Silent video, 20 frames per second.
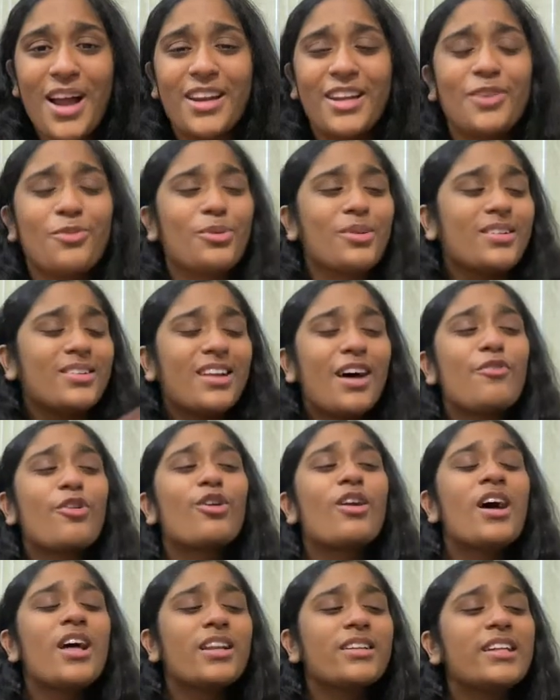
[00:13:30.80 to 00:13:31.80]
he will never
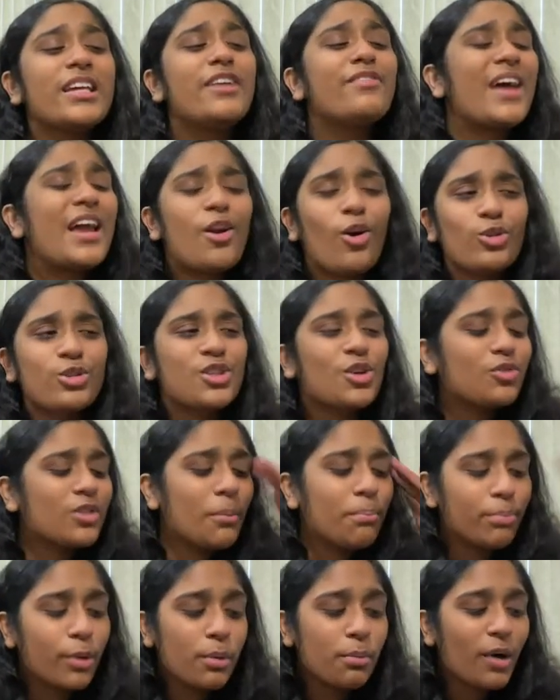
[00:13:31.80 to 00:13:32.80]
leave. And also, the
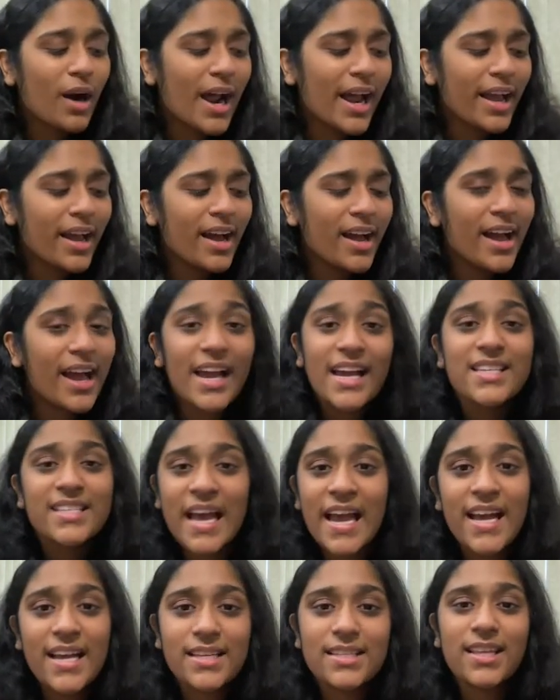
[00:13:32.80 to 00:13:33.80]
boomerang is
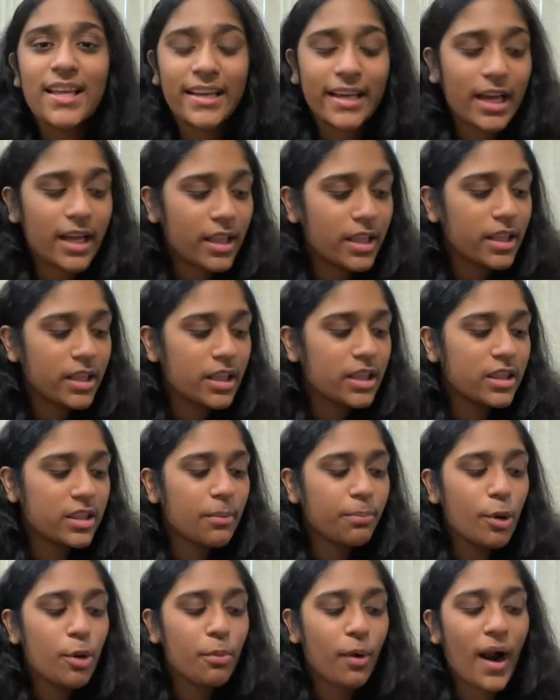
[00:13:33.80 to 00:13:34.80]
his. Like, the
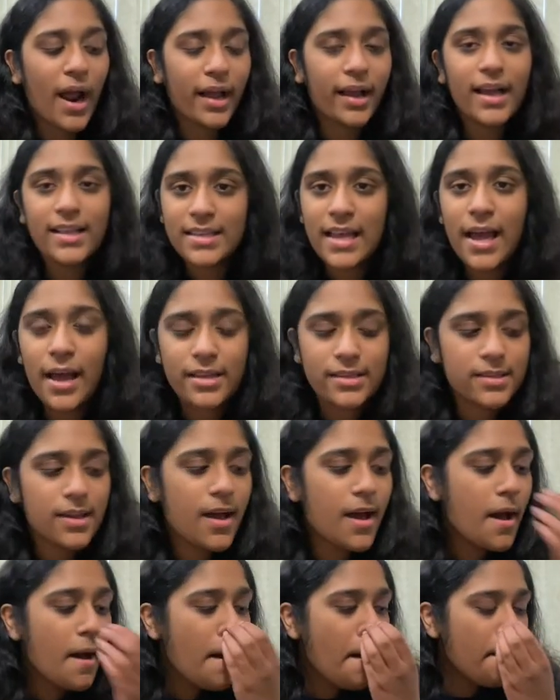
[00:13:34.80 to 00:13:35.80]
boomerang, it's his.
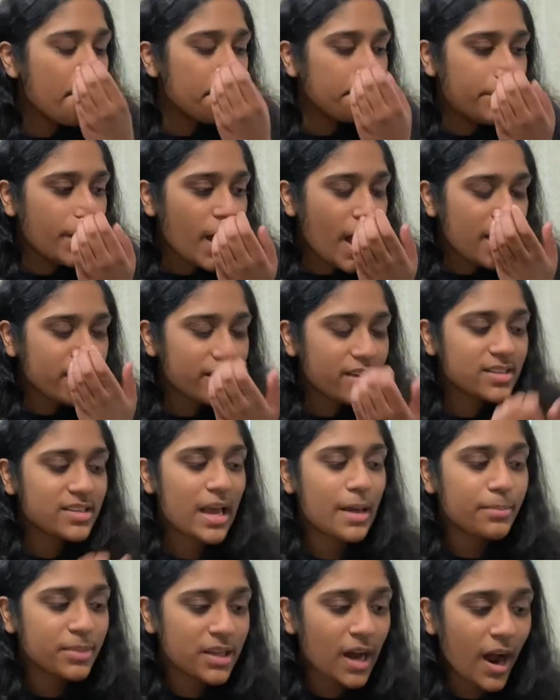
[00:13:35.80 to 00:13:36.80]
But at the
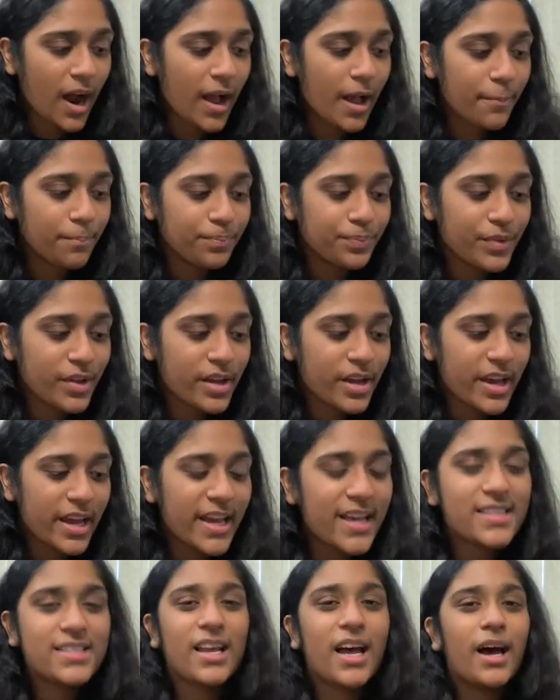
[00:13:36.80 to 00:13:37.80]
same time,
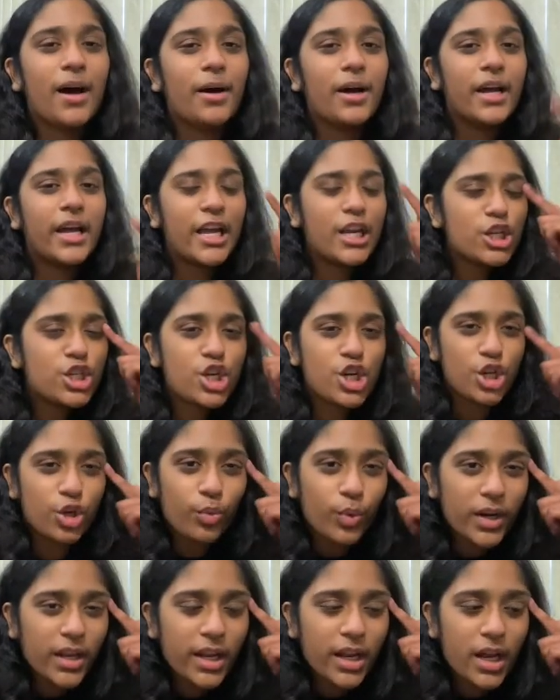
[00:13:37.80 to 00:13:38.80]
his
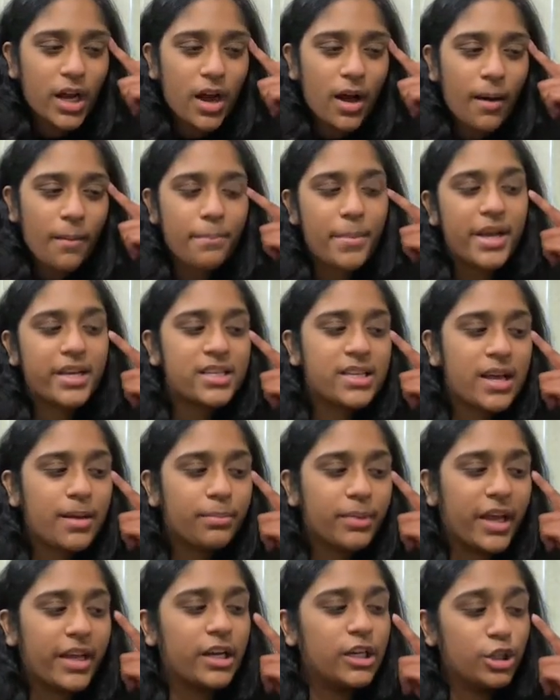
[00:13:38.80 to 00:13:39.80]
ingenuity makes him
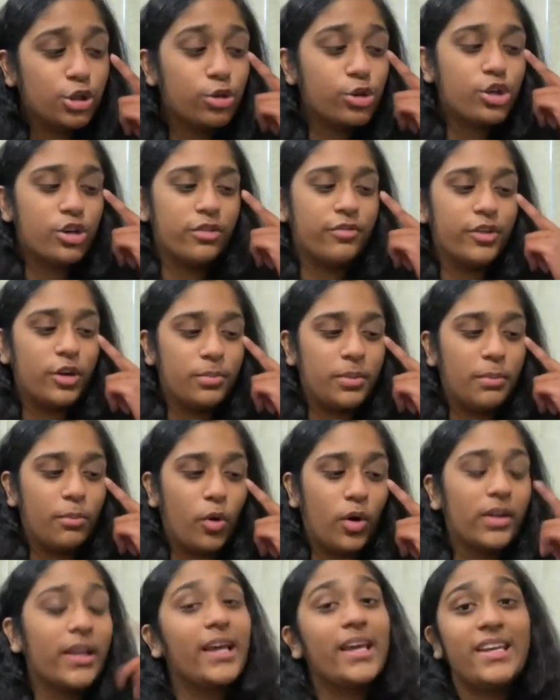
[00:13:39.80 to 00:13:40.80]
like, you should have feared me more.
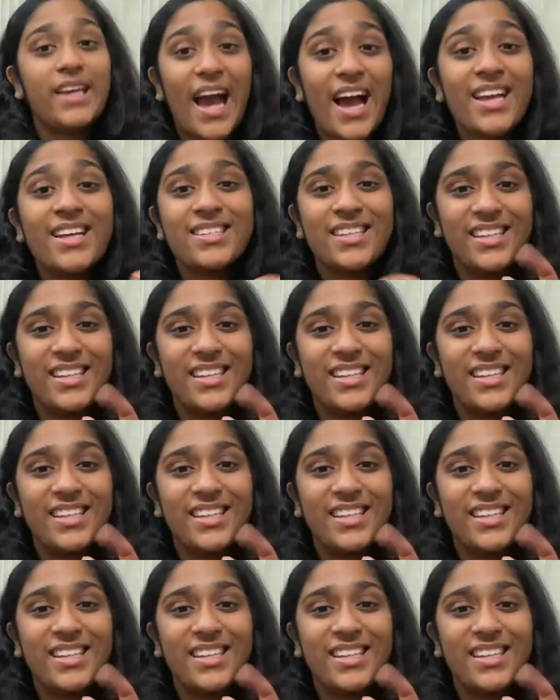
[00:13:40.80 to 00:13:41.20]
Like, yeah, he's an